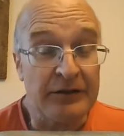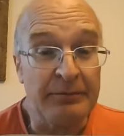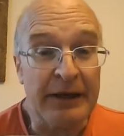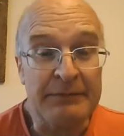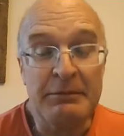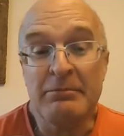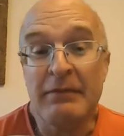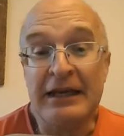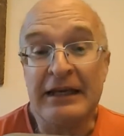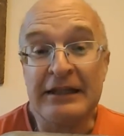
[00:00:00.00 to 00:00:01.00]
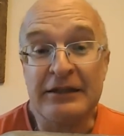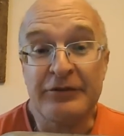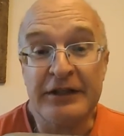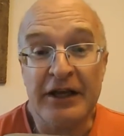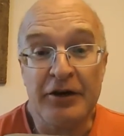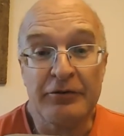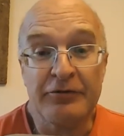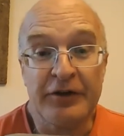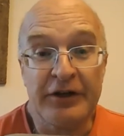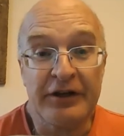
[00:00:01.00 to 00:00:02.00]
make a little video
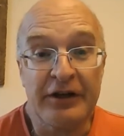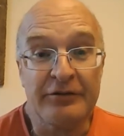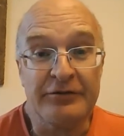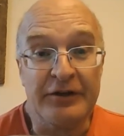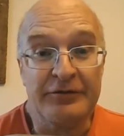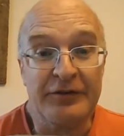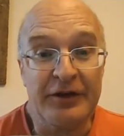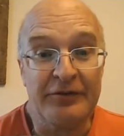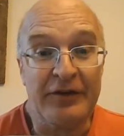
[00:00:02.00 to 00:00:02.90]
of